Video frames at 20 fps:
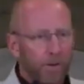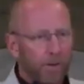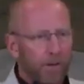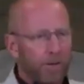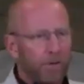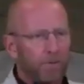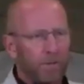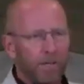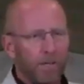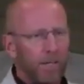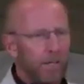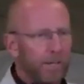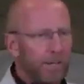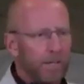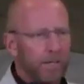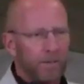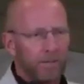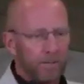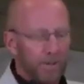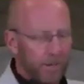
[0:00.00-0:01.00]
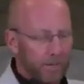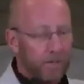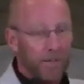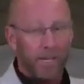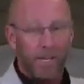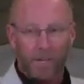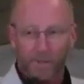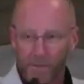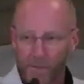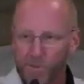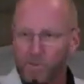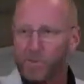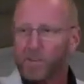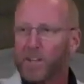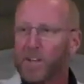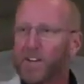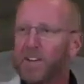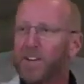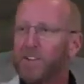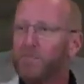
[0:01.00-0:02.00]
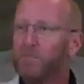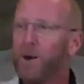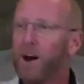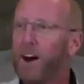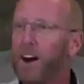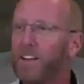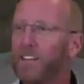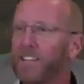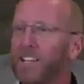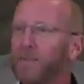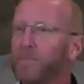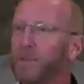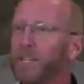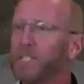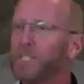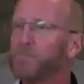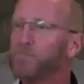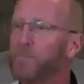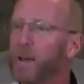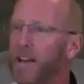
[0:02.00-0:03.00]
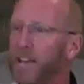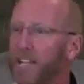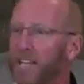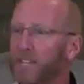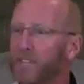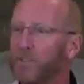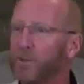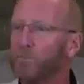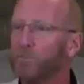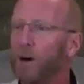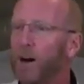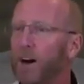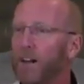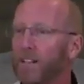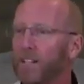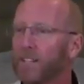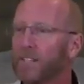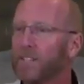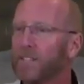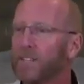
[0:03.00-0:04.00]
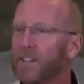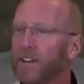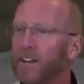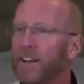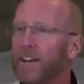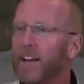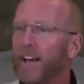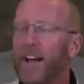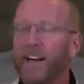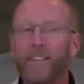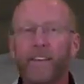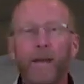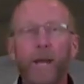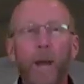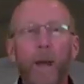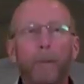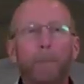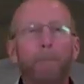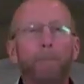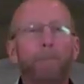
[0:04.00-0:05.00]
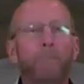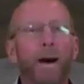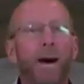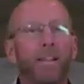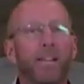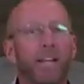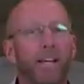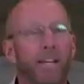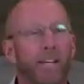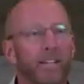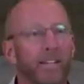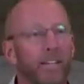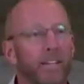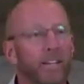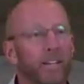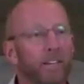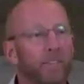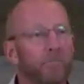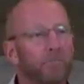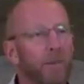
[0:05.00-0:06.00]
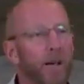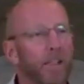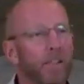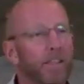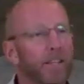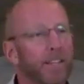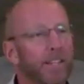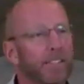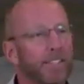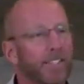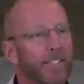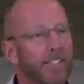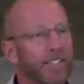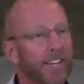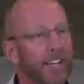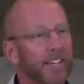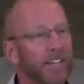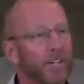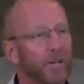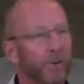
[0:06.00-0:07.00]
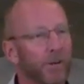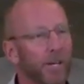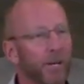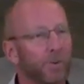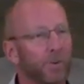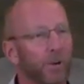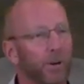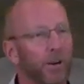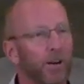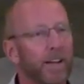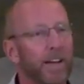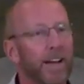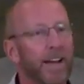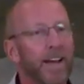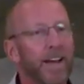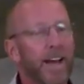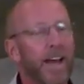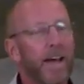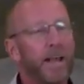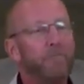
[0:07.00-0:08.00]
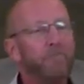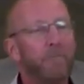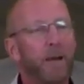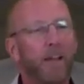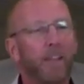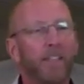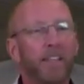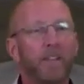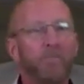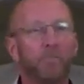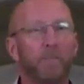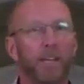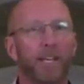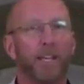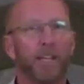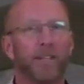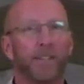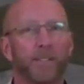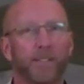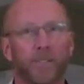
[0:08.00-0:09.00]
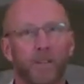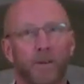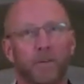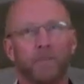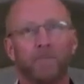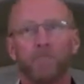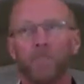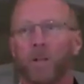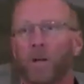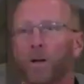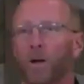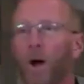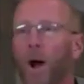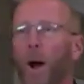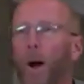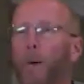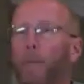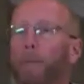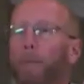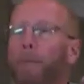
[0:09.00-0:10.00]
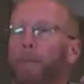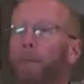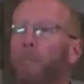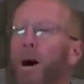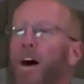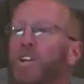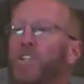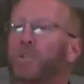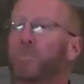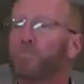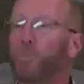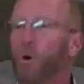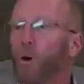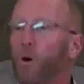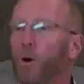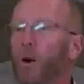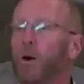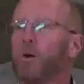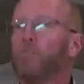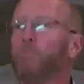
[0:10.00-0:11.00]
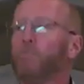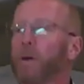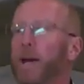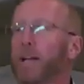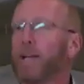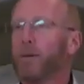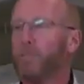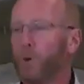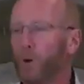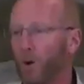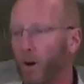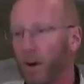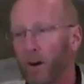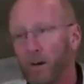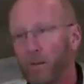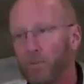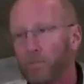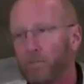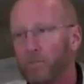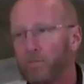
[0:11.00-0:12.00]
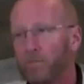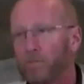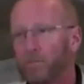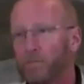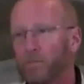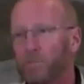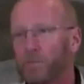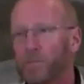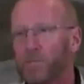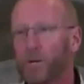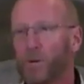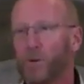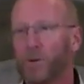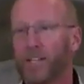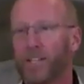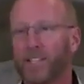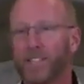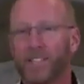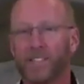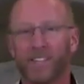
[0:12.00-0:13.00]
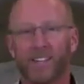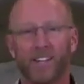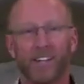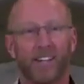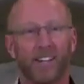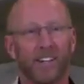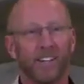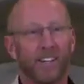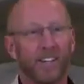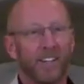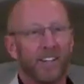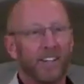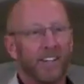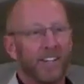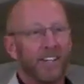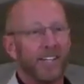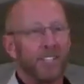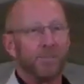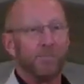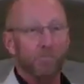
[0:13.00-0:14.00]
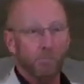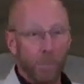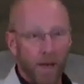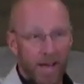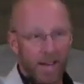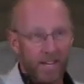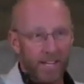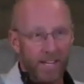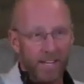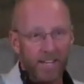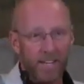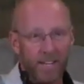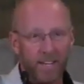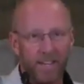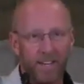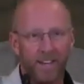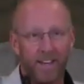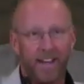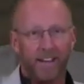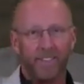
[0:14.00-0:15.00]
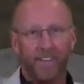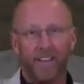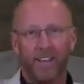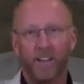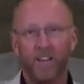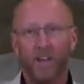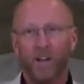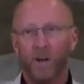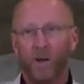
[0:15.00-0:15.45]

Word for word: uh, uh, things. Poly means many, so polis. And then melon. Melon is the second Greek word, and melon means uh, much more, many more. So it's it's many, and then